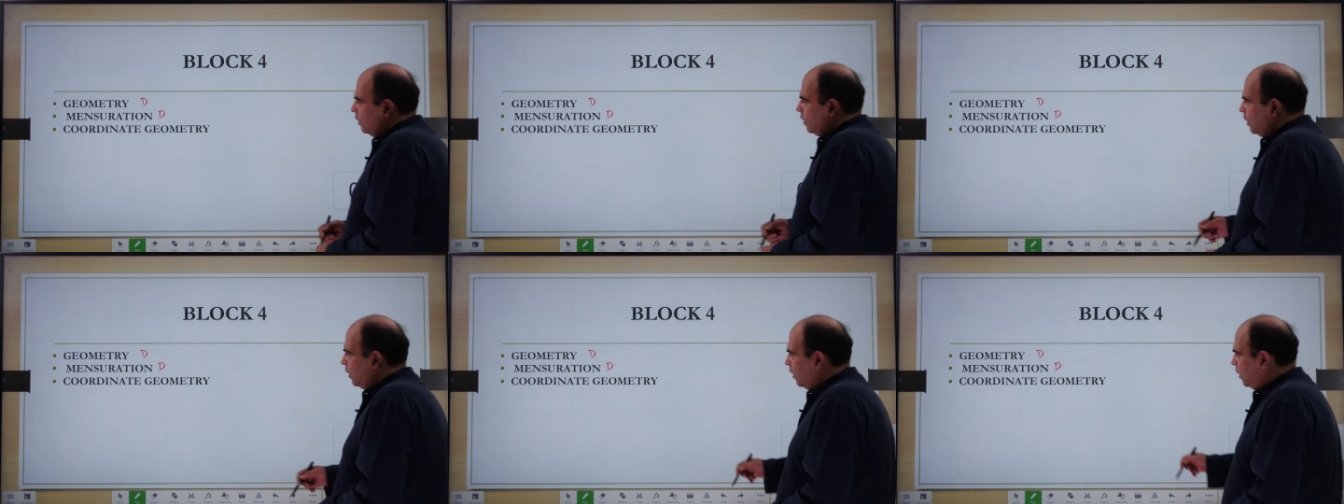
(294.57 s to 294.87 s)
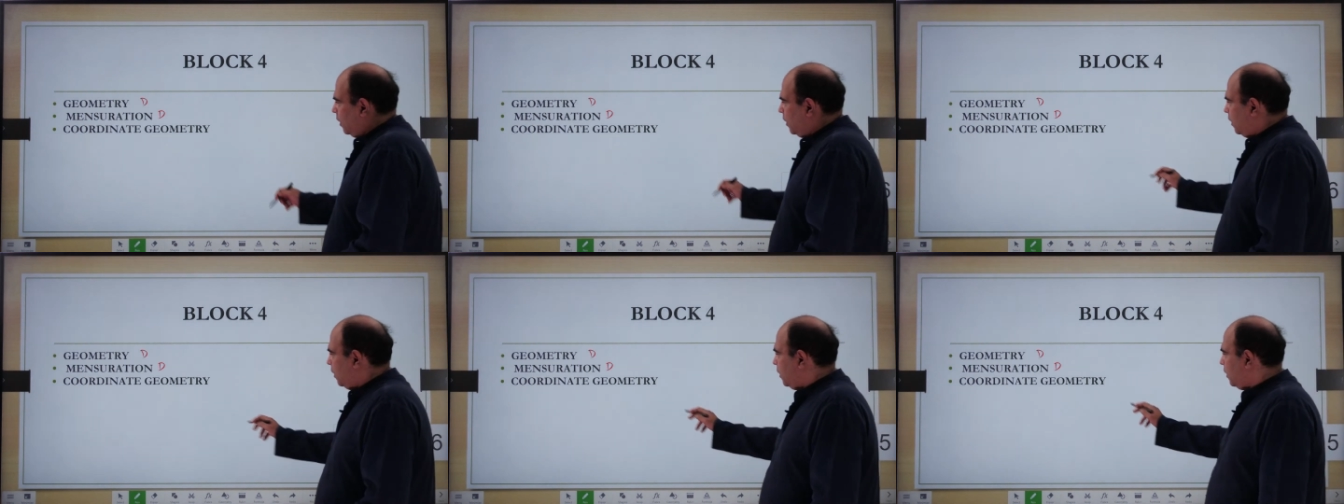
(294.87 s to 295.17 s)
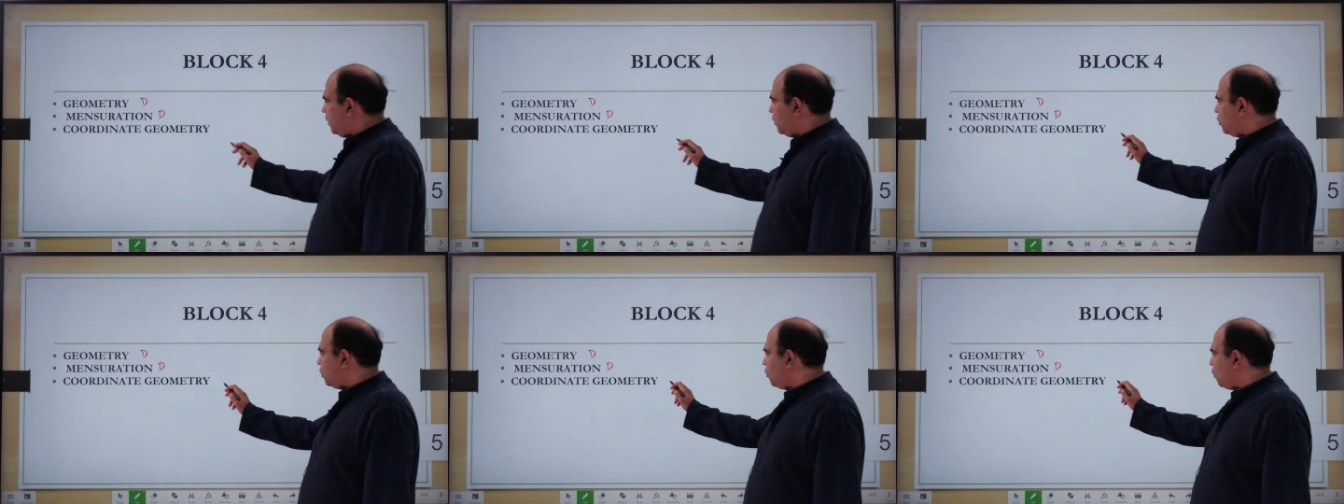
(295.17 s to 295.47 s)
Uh,
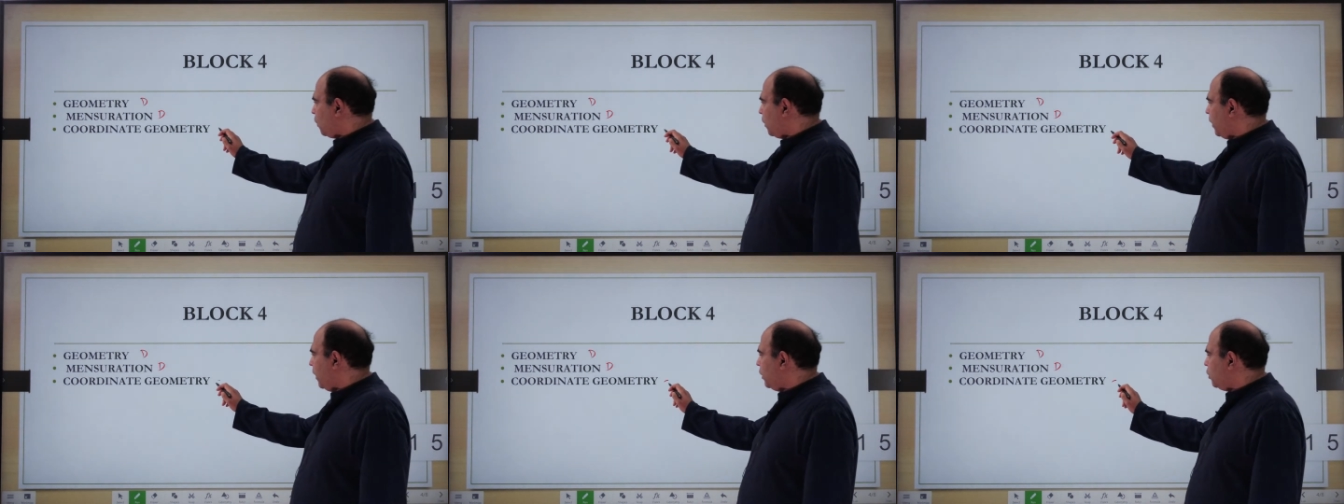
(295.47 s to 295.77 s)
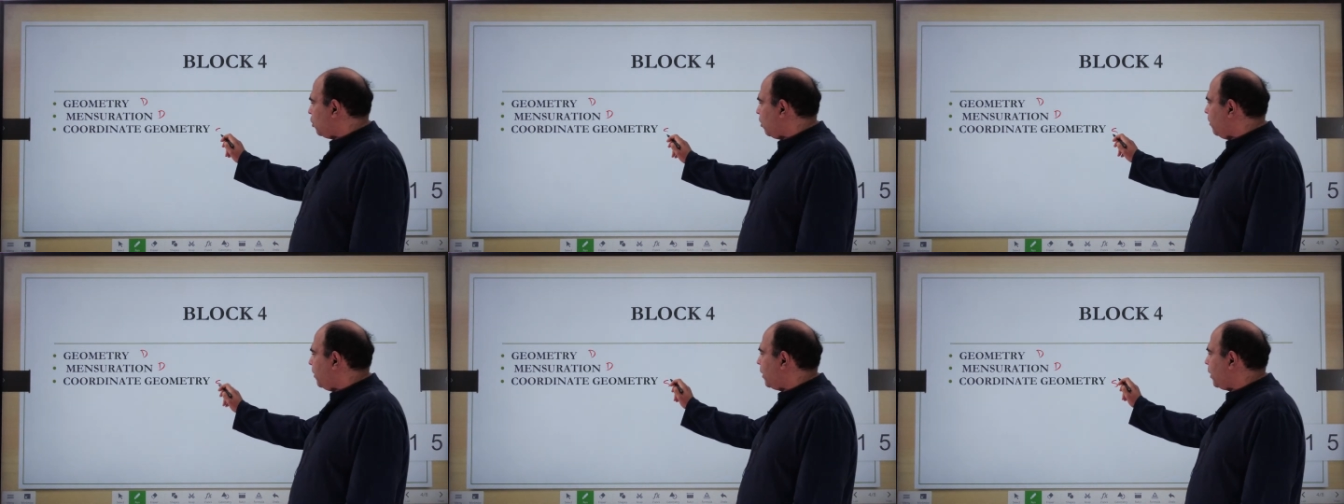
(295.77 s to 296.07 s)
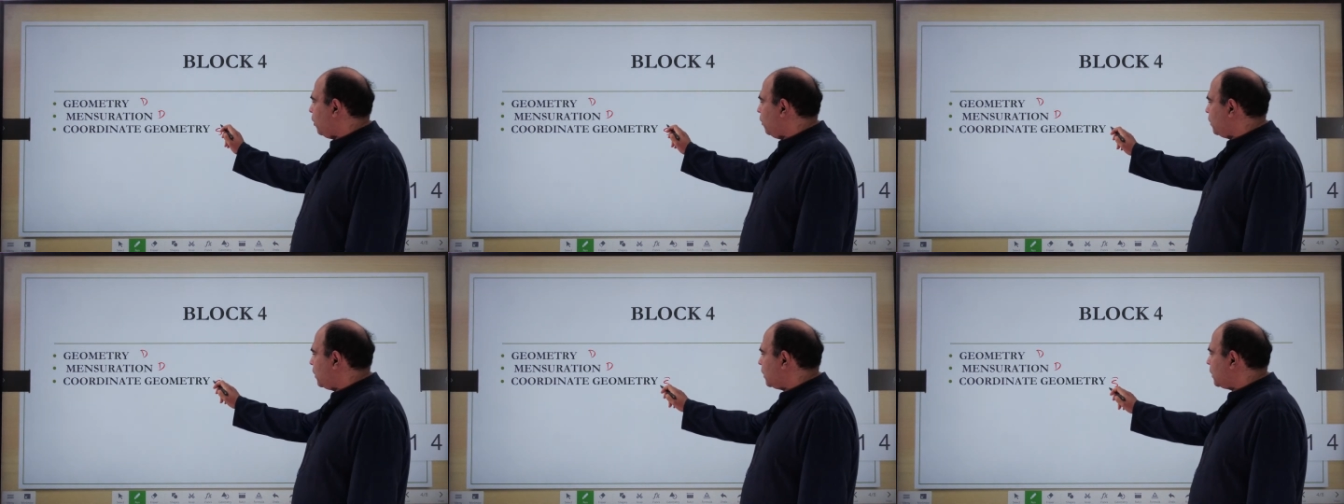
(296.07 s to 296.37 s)
coordinate
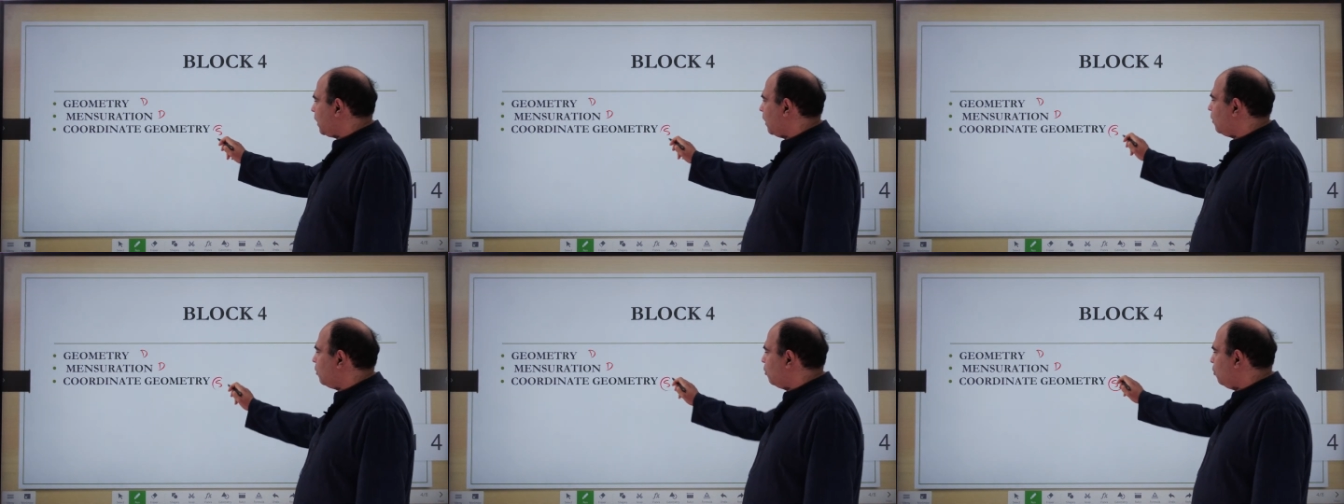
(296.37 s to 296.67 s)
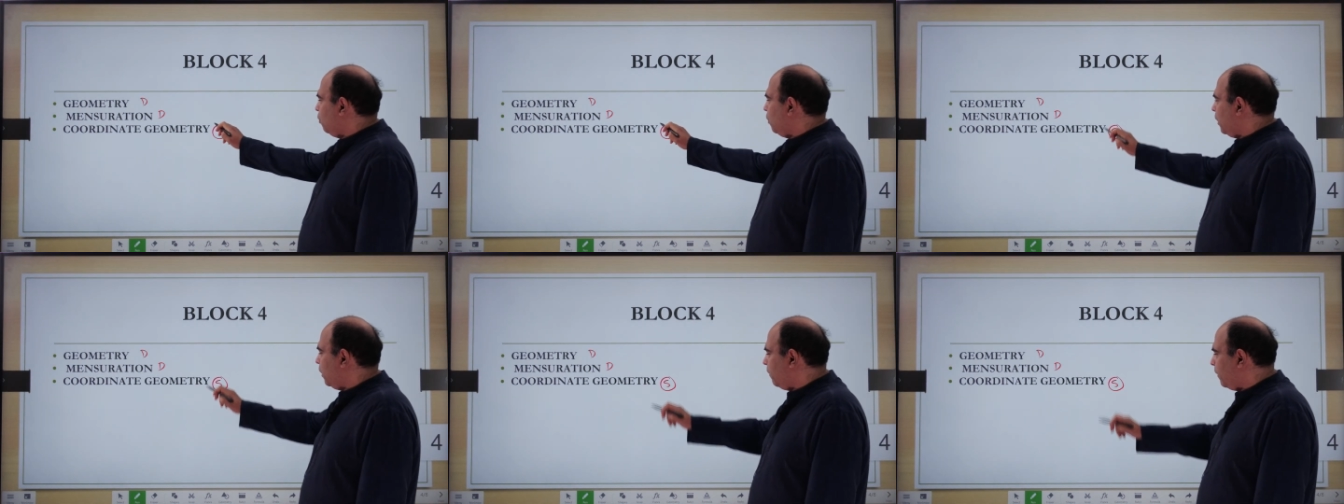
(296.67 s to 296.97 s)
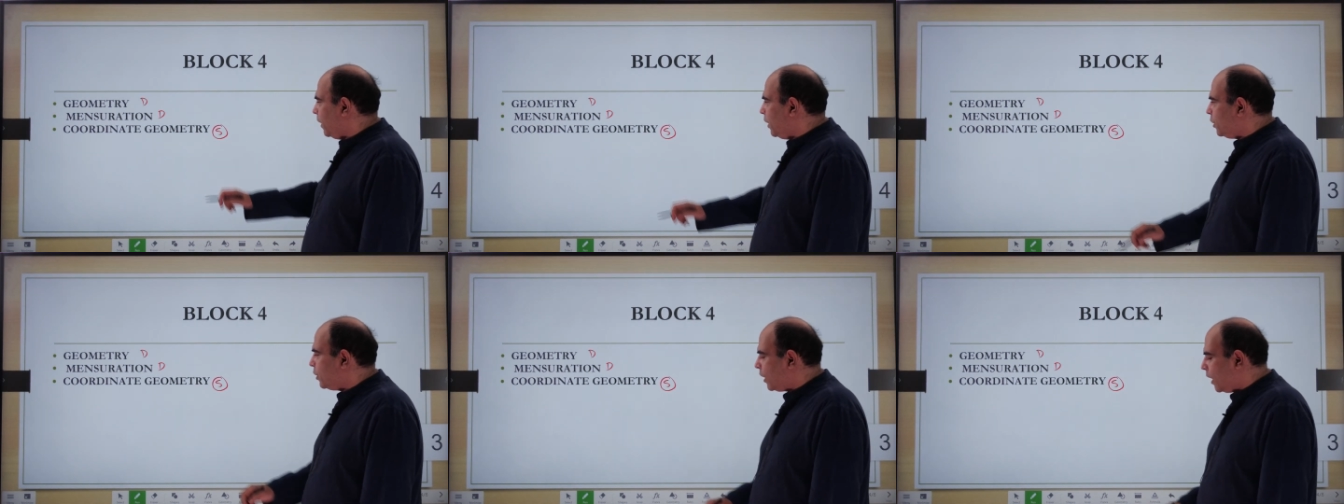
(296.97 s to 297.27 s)
geometry you just have to do in a
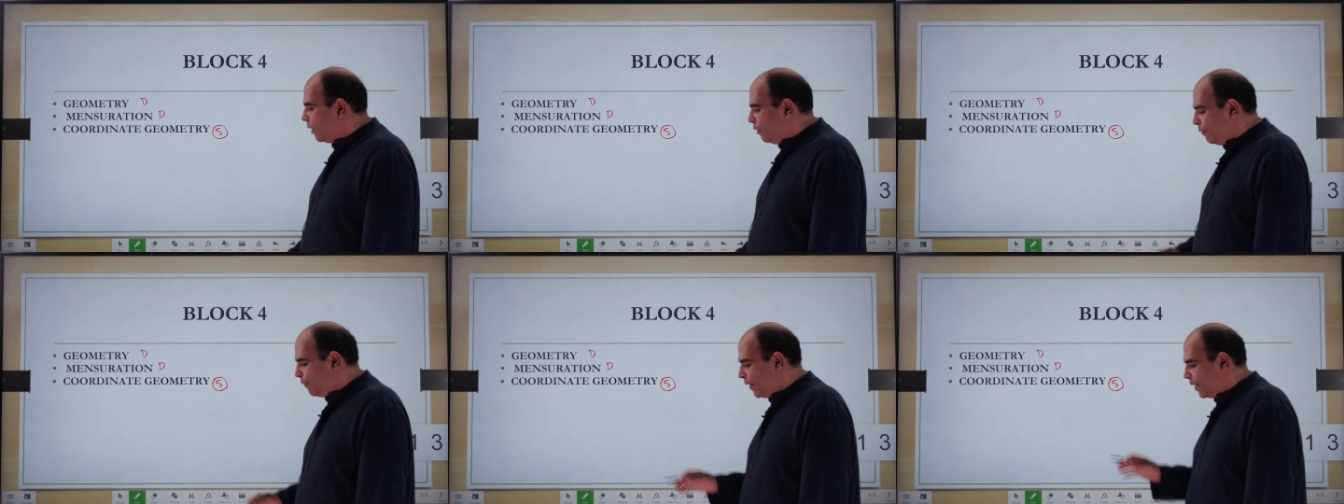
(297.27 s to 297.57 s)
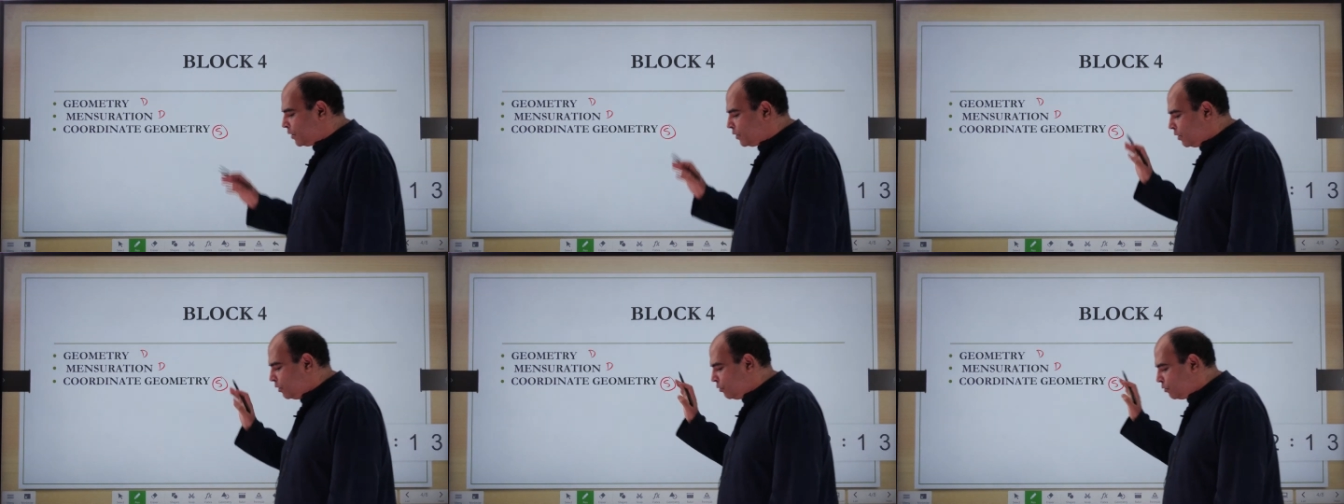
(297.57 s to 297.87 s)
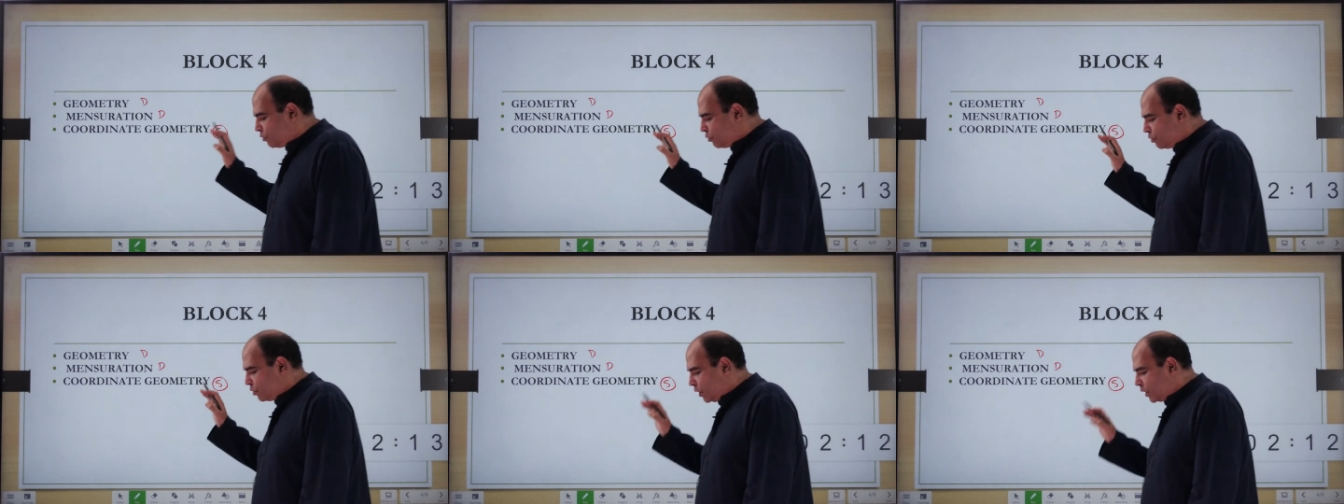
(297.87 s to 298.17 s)
very shallow fashion,
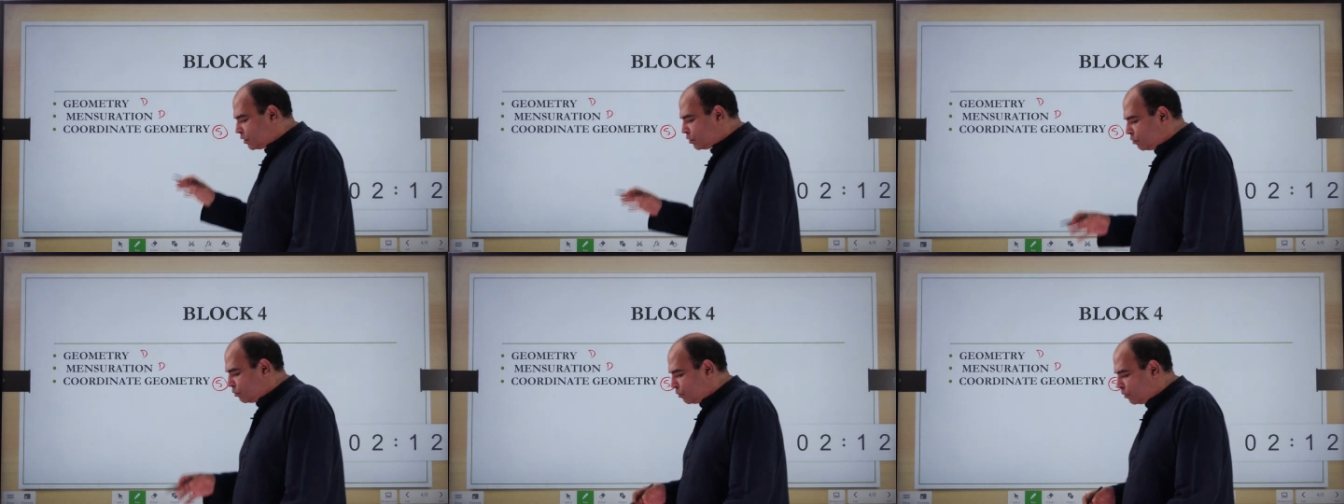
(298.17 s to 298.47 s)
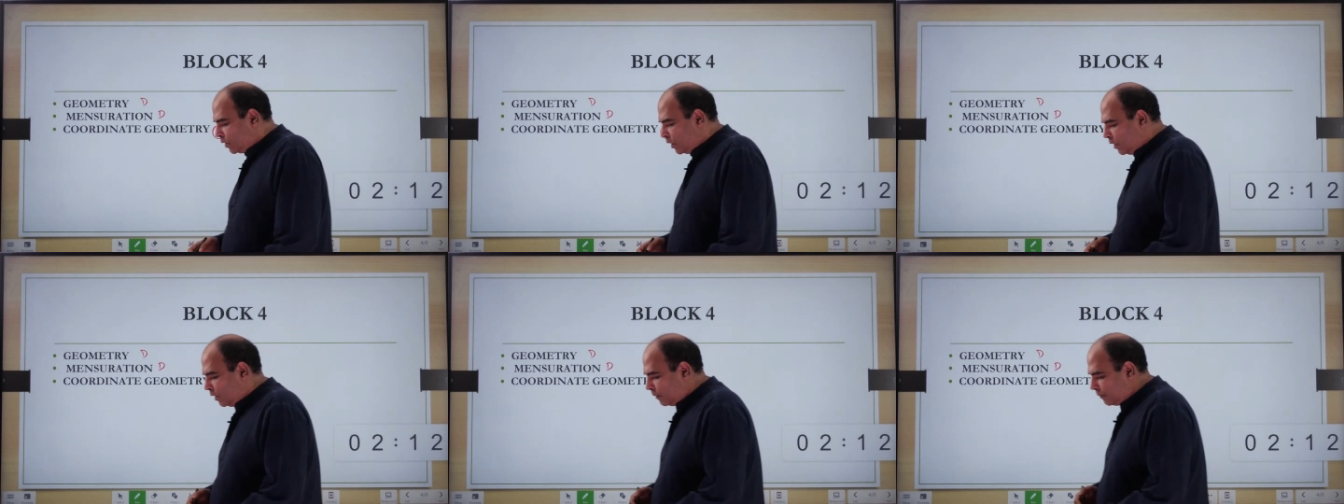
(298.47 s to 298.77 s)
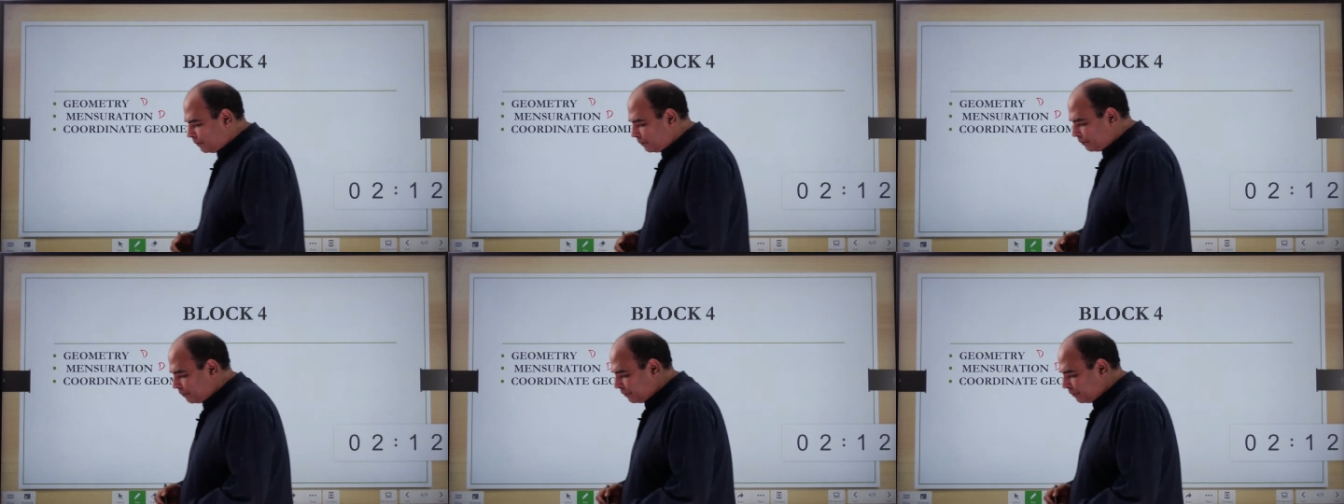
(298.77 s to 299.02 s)
you should just know the,